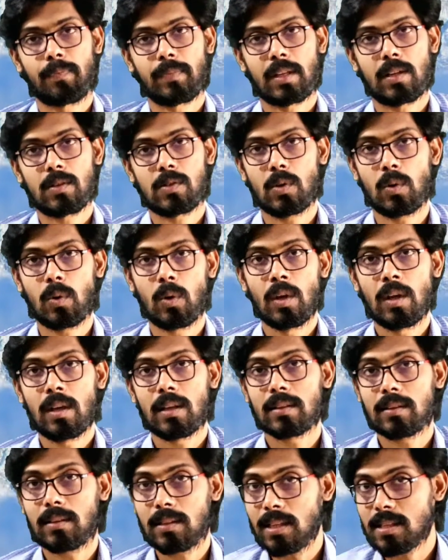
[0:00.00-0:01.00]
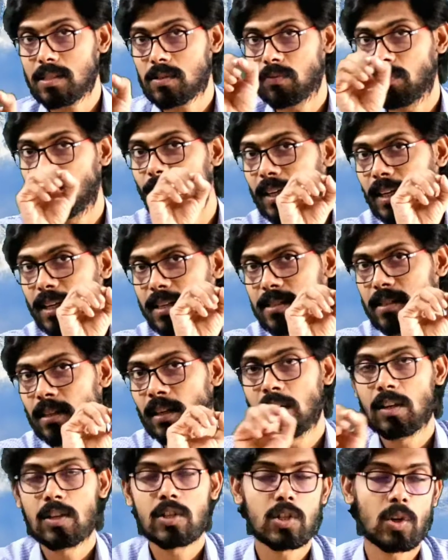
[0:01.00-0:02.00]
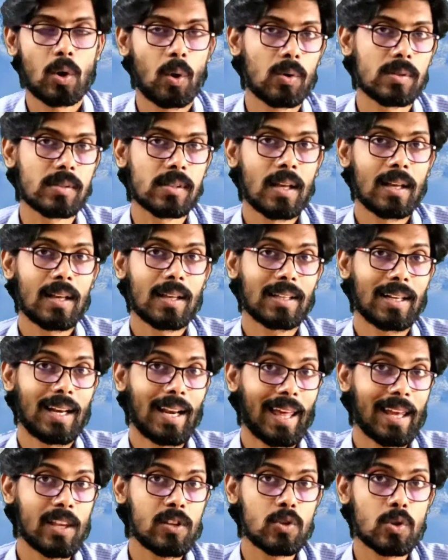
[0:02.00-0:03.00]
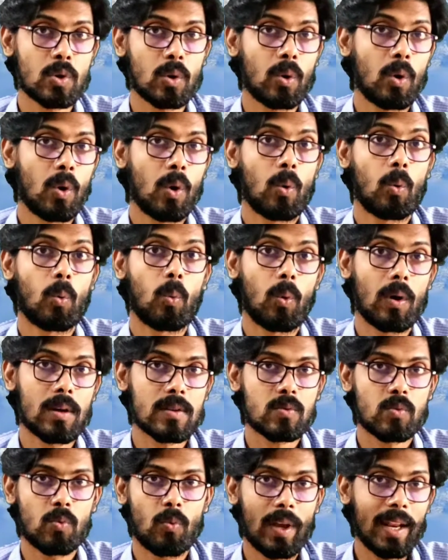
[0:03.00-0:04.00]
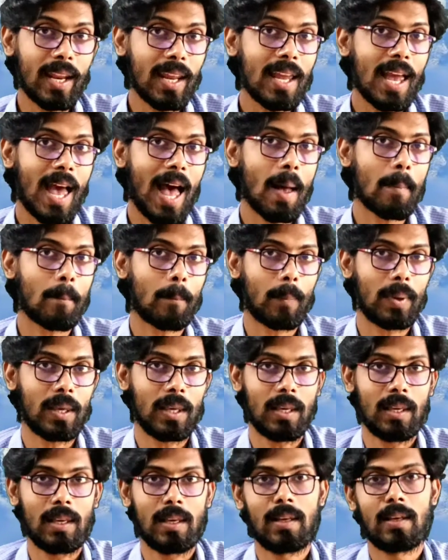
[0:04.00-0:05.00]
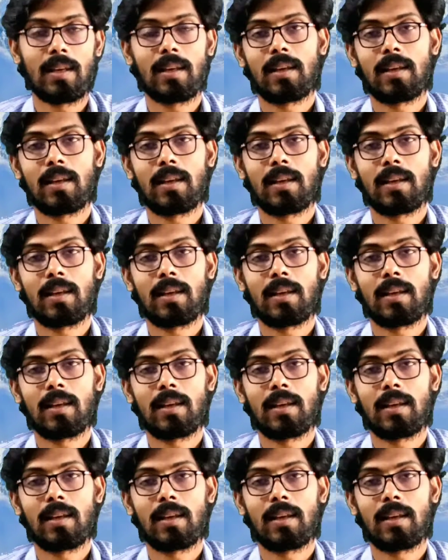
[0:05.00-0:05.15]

So these words shows Lencho was very happy